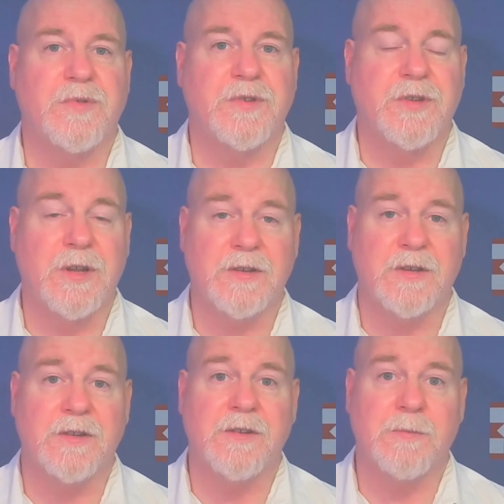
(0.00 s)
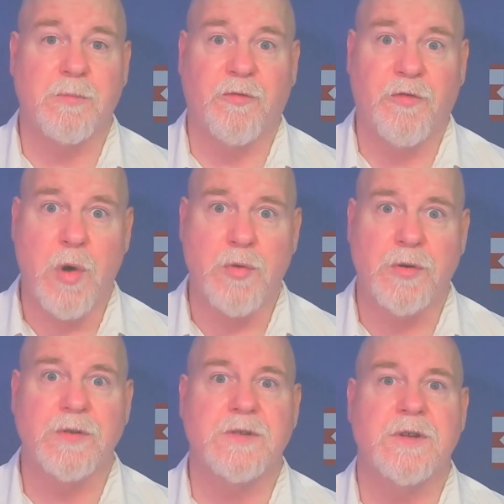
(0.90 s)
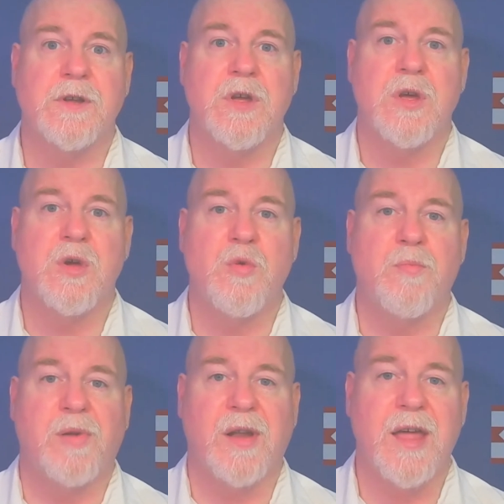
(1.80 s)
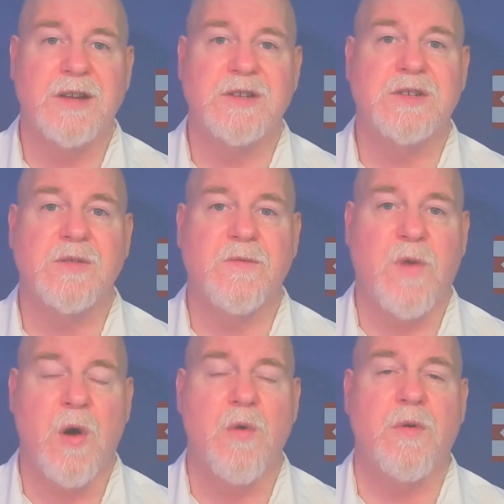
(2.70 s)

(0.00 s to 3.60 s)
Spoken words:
citizens, voters, who pledge to vote